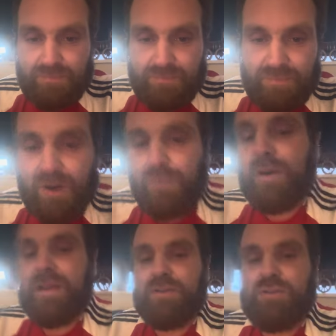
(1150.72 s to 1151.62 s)
but I
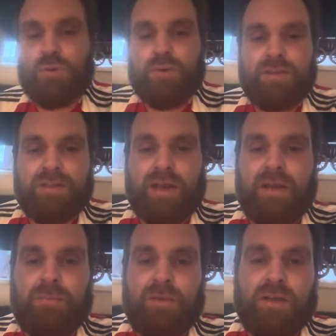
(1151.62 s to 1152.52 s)
really enjoyed the
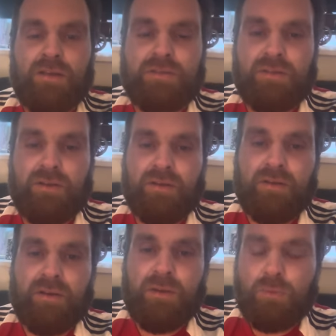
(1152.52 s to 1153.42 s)
game last night.
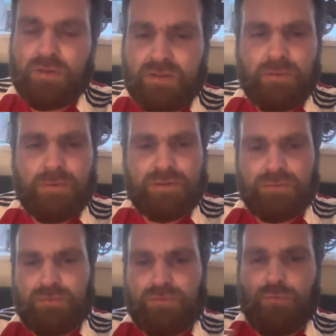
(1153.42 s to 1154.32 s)
It wasn't the most
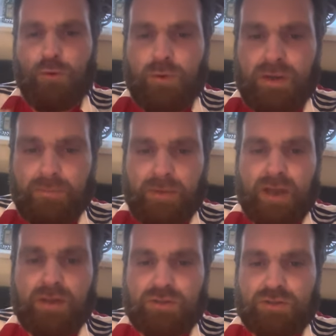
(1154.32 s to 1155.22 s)
enthralling
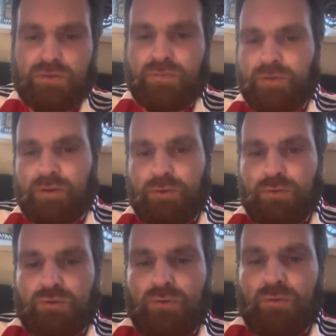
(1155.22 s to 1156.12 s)
match for the
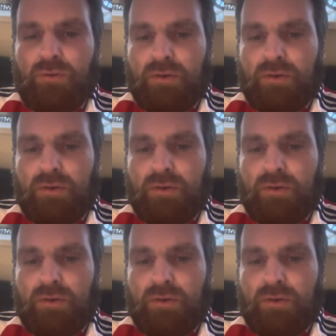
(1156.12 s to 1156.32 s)
neutral,